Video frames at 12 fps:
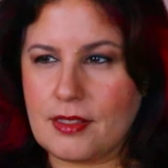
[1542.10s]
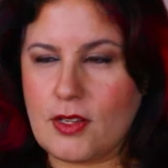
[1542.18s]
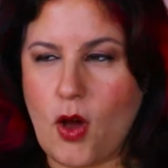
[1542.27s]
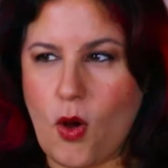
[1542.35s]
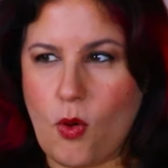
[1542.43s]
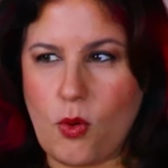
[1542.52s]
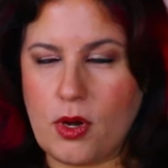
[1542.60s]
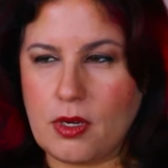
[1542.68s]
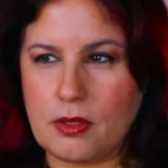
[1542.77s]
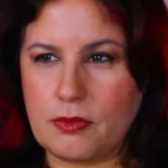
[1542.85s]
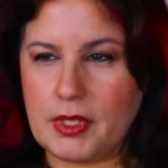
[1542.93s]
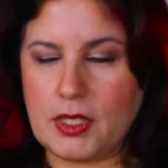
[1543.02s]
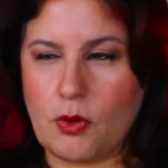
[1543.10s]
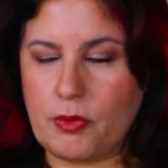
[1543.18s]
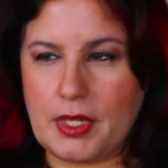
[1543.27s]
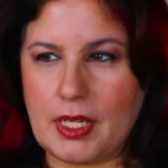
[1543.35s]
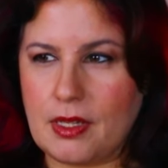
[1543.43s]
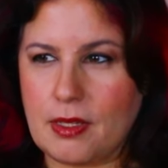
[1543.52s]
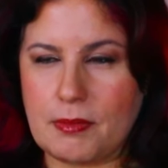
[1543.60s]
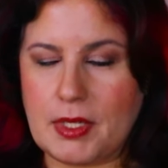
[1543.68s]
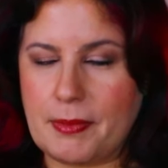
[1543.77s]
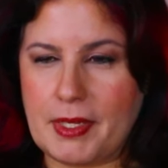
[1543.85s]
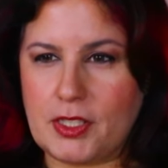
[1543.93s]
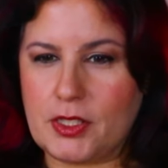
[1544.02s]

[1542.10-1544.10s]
No, we don't need them to be